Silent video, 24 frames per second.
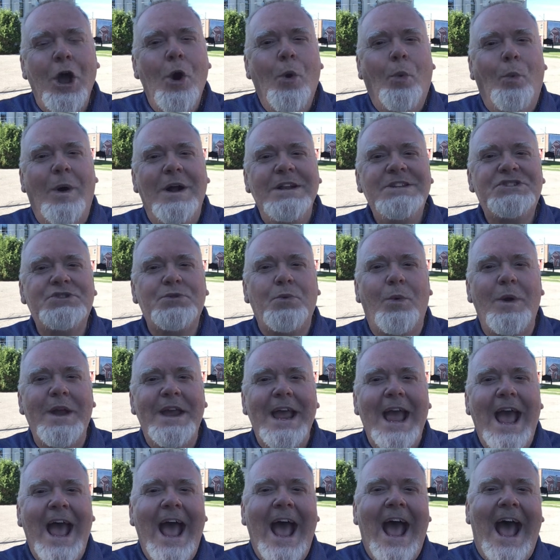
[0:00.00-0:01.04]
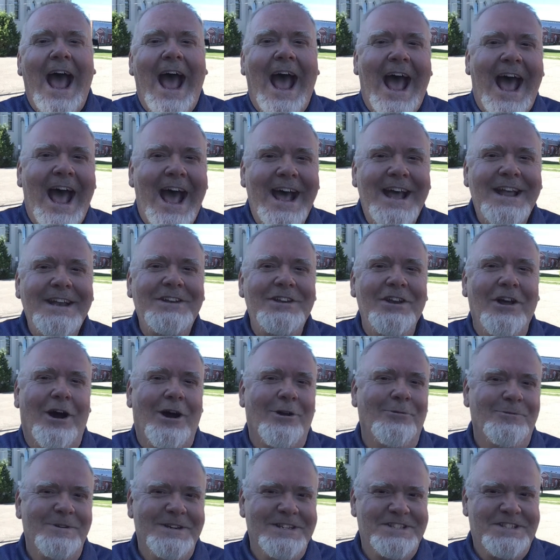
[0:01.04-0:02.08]
Once we had
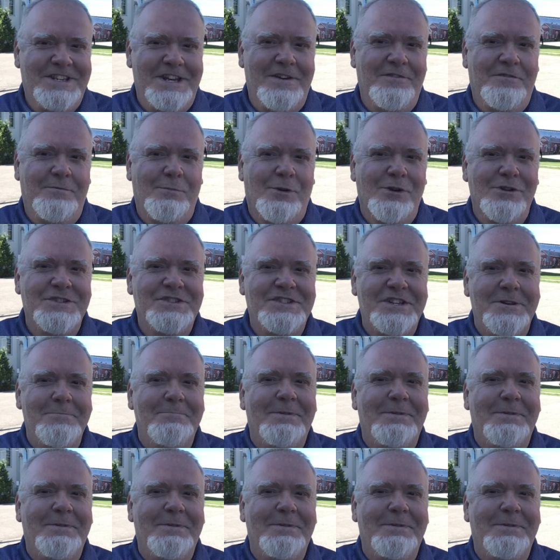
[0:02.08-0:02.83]
not received mercy,